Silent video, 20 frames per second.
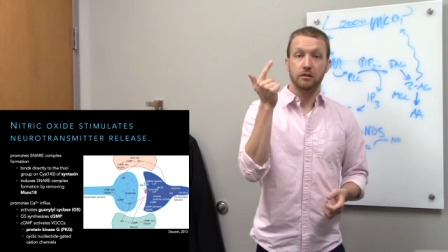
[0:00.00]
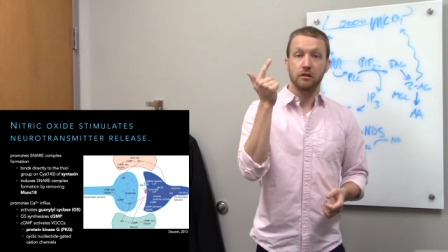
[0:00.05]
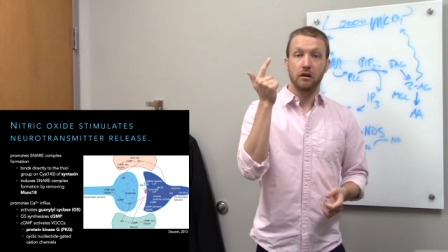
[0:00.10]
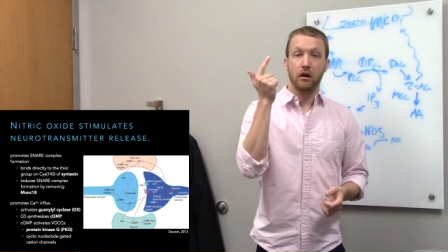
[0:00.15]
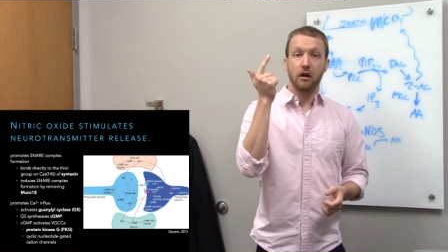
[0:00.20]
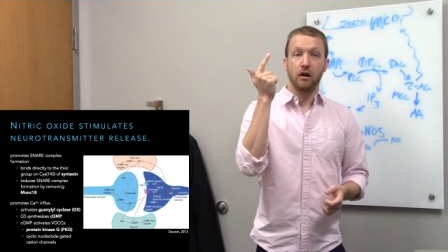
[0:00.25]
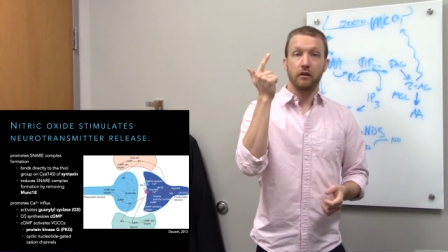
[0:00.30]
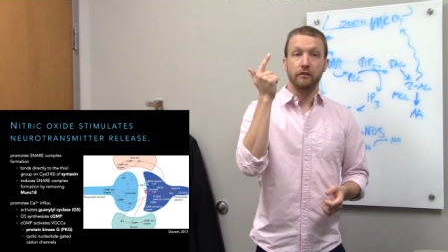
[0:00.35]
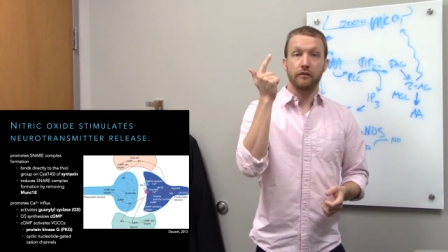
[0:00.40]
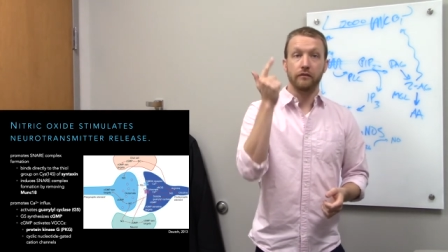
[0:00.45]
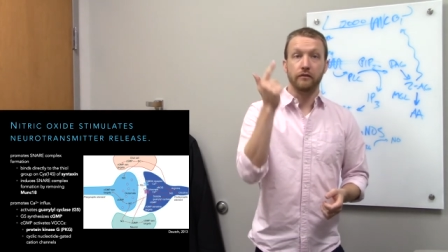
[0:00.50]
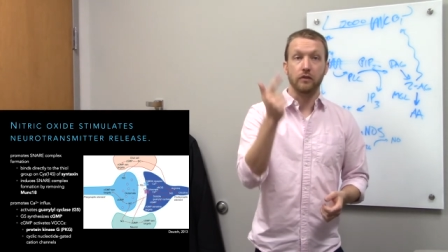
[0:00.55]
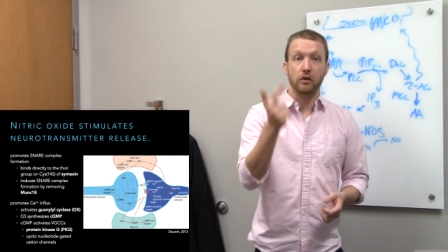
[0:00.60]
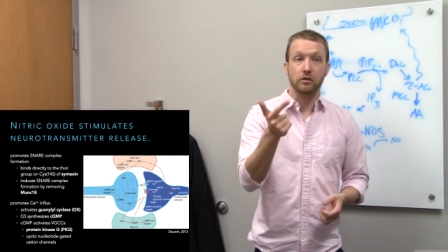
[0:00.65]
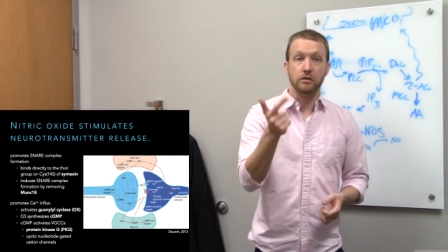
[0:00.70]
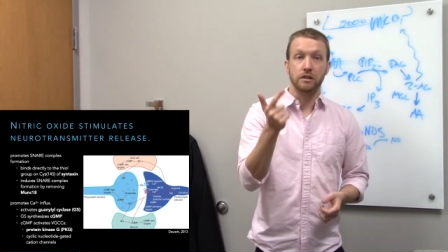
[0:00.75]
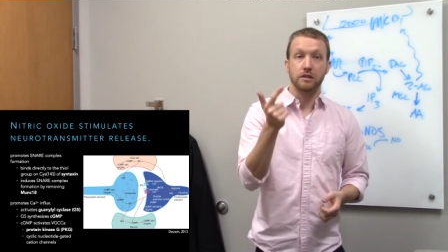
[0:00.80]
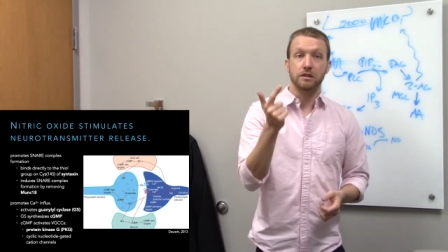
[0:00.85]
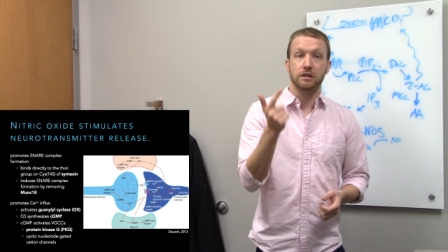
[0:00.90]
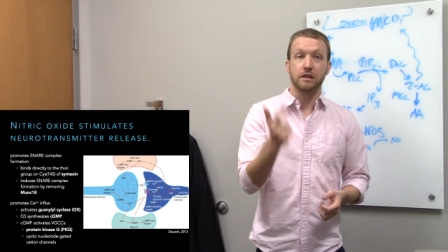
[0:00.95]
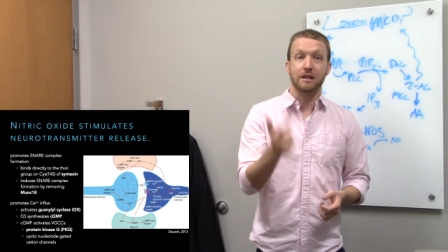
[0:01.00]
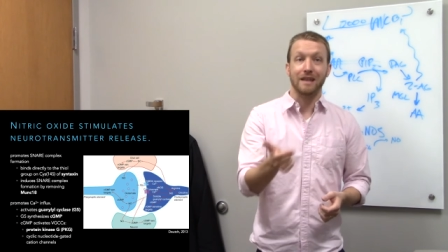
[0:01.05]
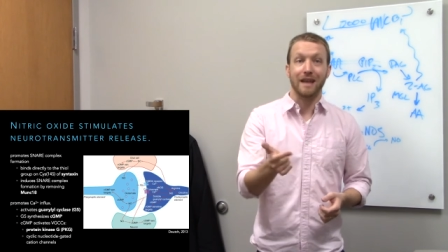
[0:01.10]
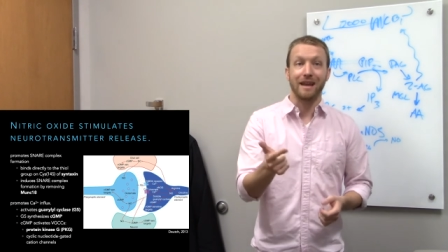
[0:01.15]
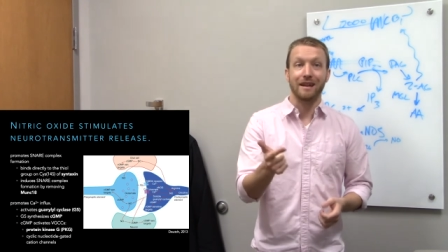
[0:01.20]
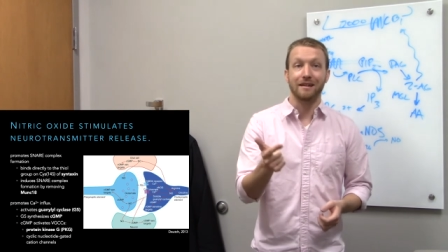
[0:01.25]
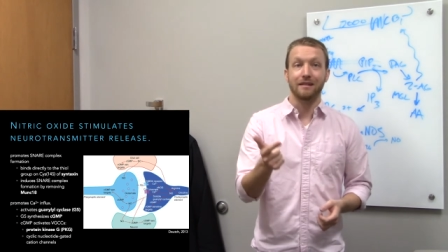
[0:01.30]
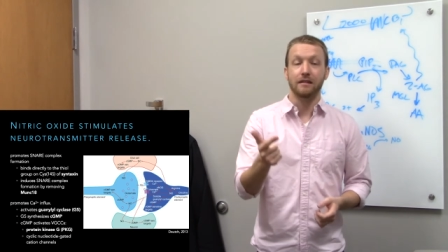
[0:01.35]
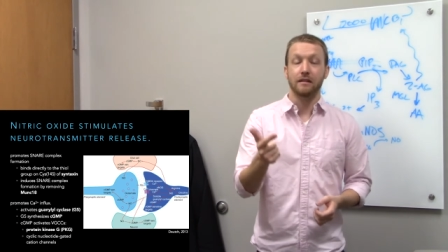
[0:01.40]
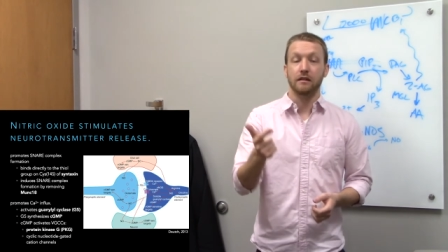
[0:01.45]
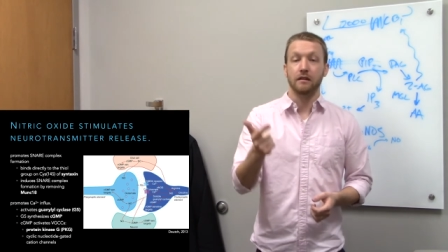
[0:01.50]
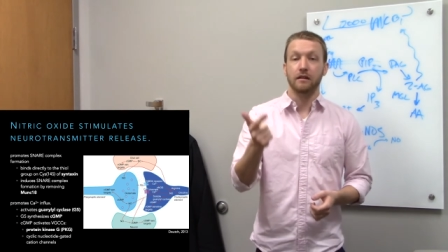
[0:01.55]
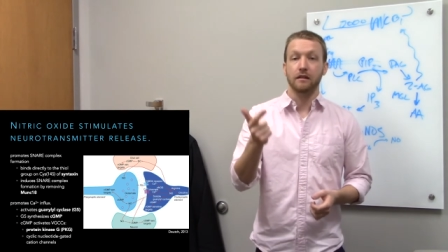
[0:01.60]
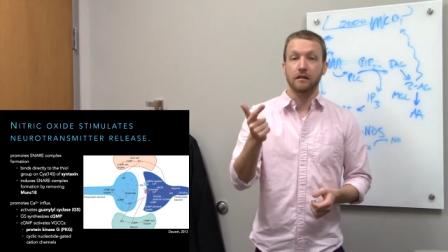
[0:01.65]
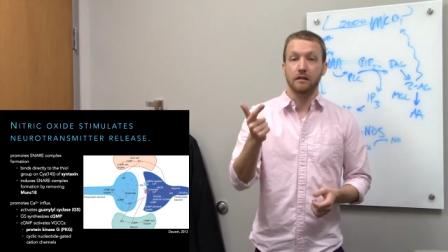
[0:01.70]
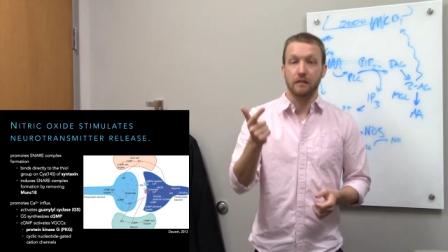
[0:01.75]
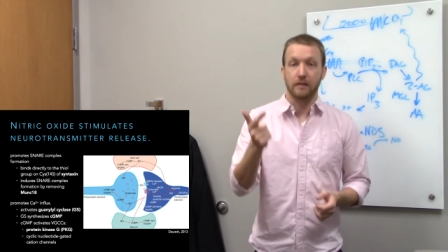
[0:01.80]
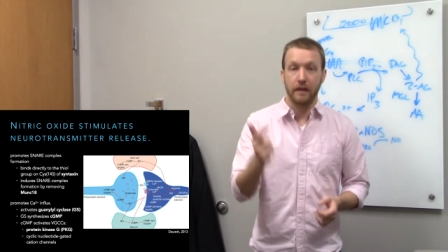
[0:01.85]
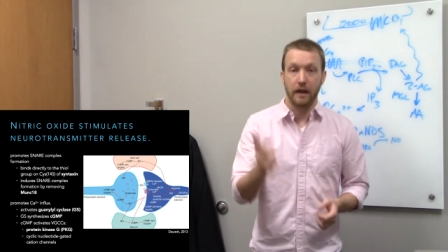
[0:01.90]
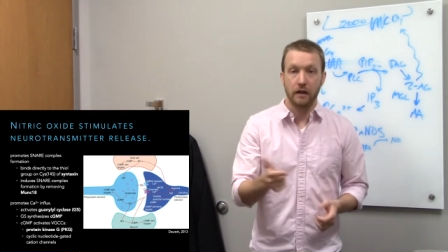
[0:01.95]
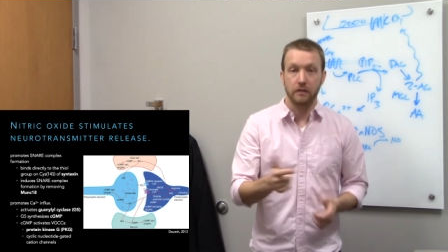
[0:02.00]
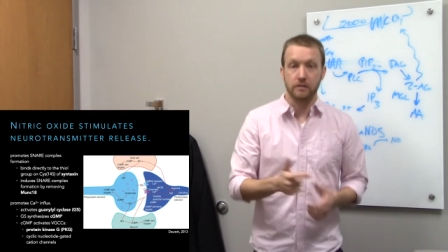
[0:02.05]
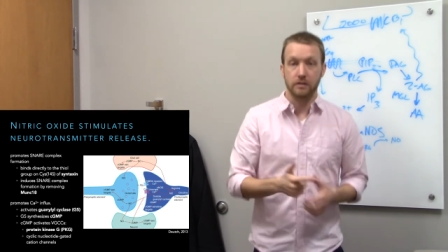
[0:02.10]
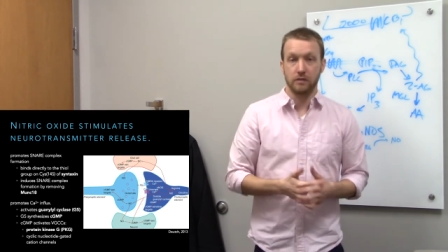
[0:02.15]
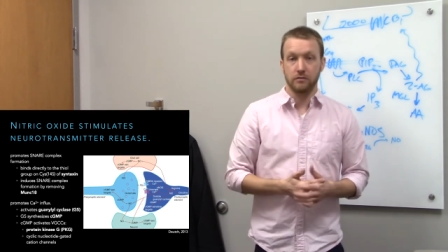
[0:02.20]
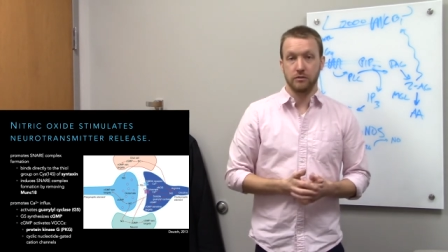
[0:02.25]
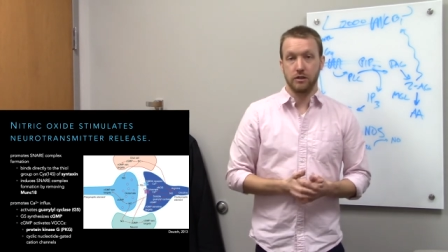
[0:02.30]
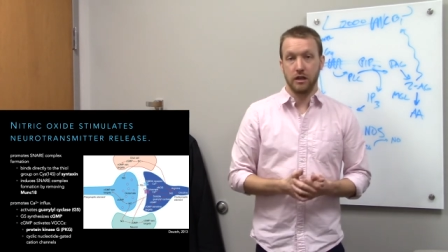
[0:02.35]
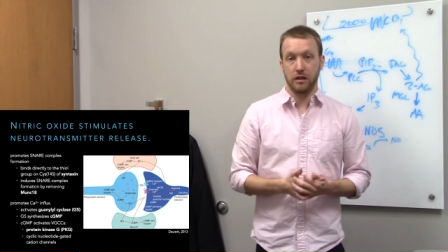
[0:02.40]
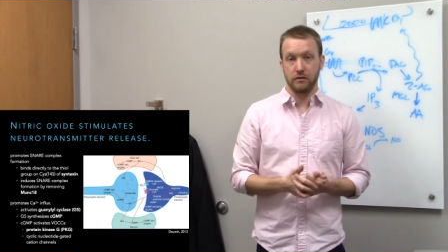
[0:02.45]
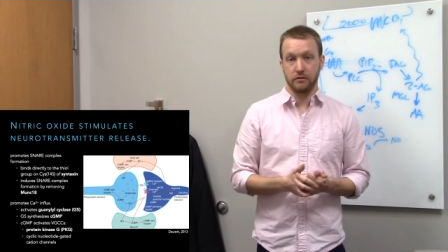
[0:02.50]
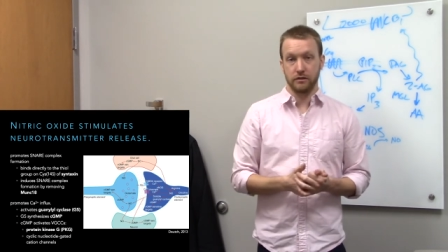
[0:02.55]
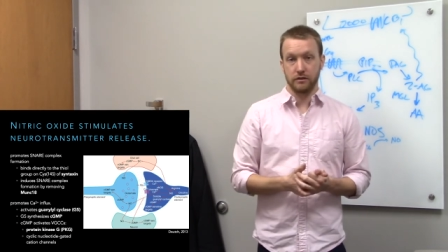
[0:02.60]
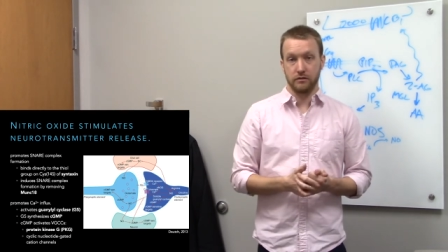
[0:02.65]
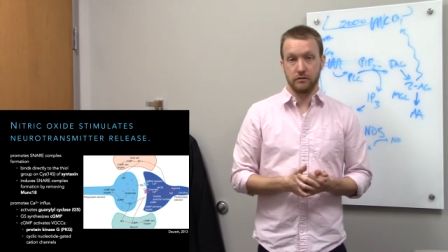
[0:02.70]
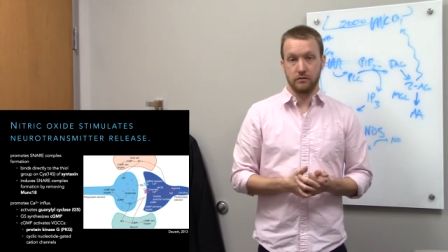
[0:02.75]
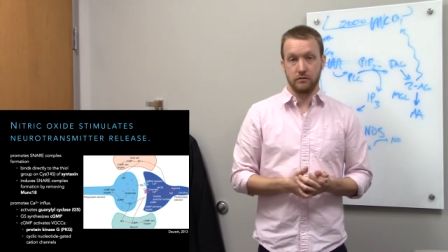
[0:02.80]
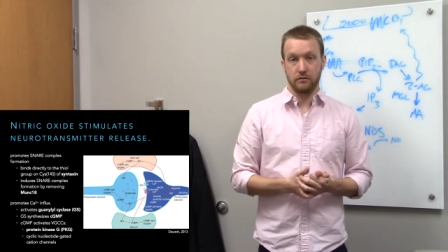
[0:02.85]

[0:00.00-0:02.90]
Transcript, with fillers: of voltage gated calcium channels,